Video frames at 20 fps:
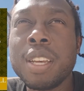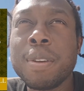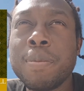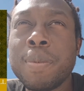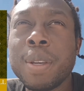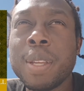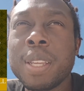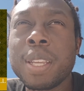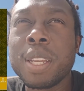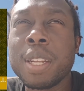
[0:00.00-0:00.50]

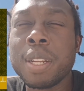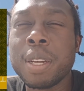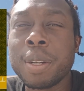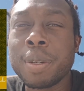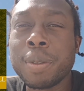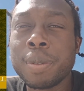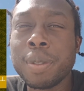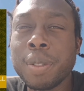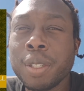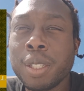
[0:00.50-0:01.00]
But, you
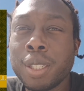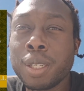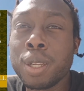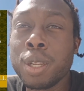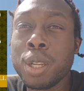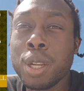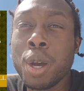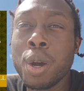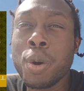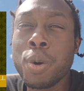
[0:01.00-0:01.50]
know, so
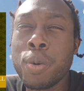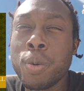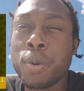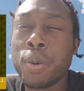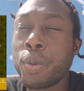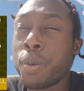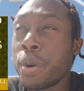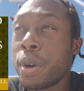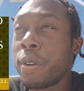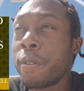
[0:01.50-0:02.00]
you know
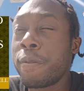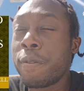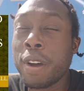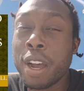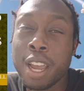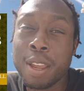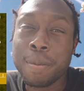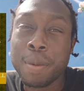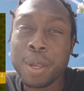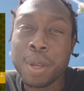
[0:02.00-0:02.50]
where to
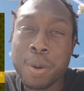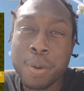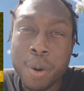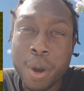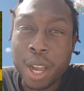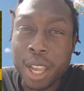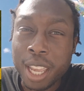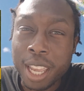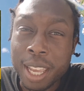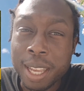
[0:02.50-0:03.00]
find me, who
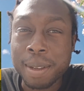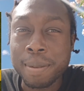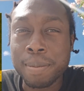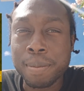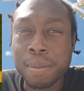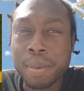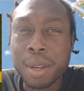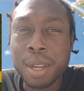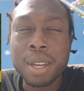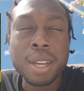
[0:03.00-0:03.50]
I
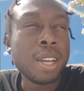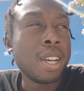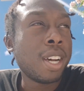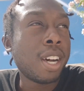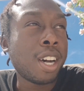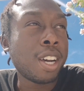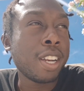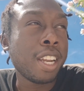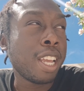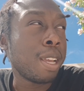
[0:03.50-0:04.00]
am
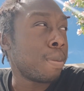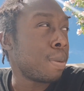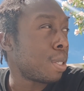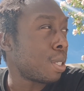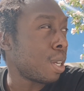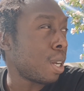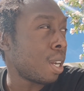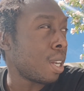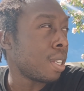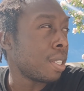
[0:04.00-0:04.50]
on
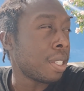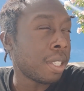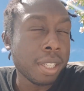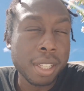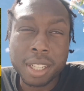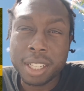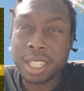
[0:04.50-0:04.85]
Amazon.